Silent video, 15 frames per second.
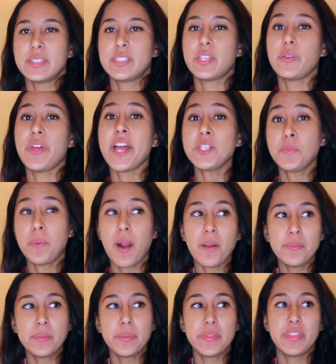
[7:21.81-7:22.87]
So that's
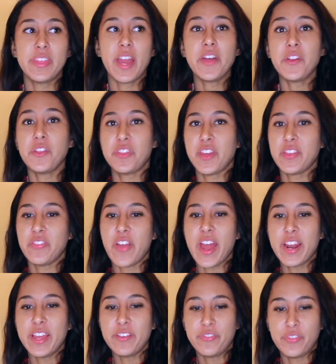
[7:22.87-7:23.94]
probably the other thing
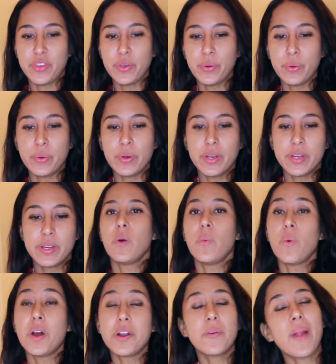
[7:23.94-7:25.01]
that if you
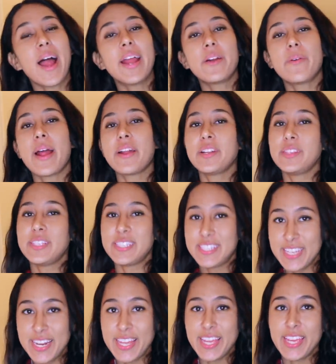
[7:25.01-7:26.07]
want to ride around in the
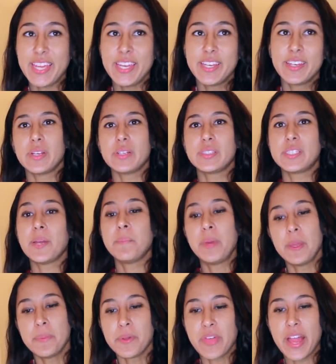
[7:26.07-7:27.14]
city, some
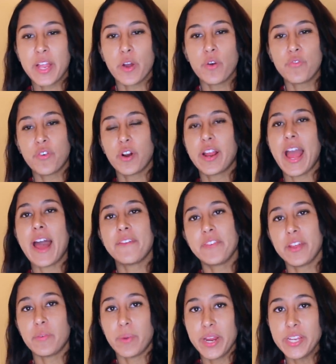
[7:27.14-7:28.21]
people that go for
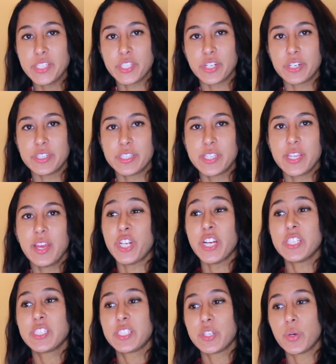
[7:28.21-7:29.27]
cafe racers
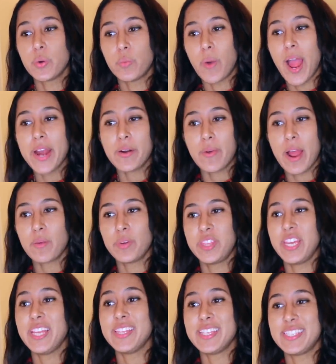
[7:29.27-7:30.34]
just ride around
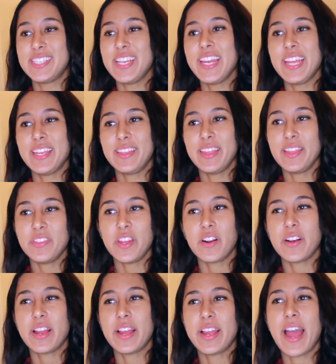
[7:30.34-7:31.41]
with it in the city.
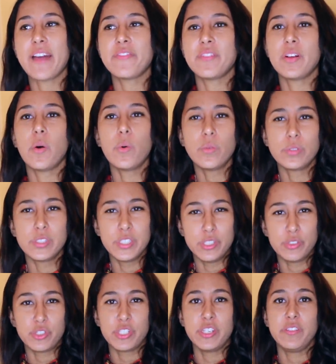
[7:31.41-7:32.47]
They're old,
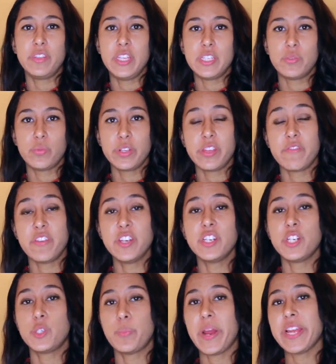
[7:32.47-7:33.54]
usually these really
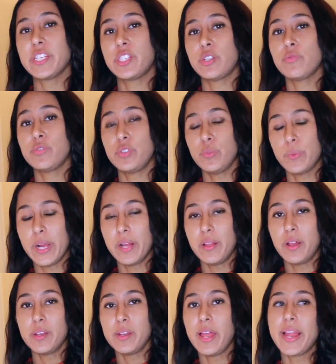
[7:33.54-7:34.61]
vintage bikes don't do well
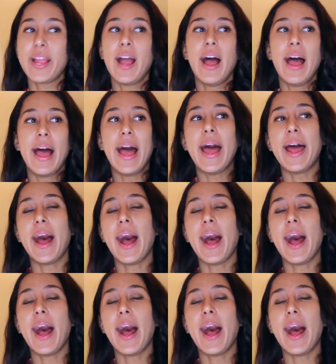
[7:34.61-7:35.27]
on like at